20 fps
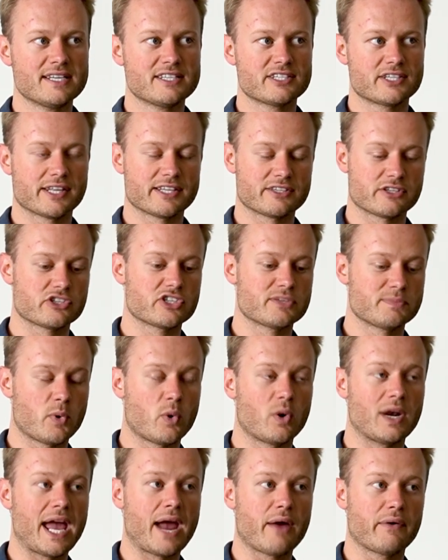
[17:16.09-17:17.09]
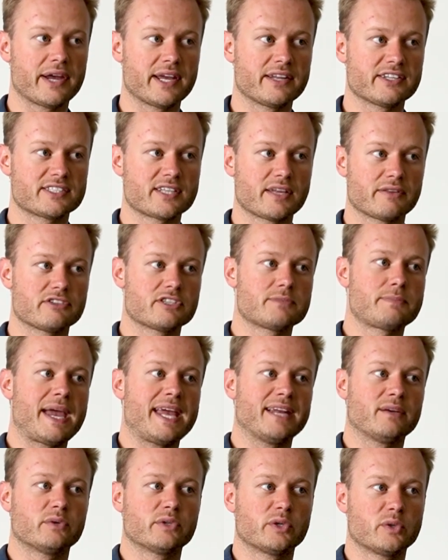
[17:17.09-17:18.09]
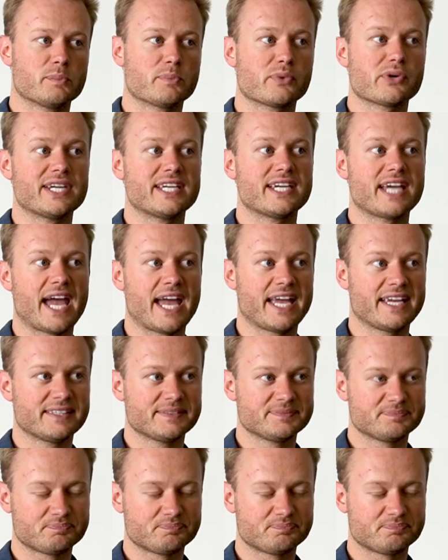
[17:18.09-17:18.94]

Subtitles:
So there's a small area in southern Spain called Ubrique,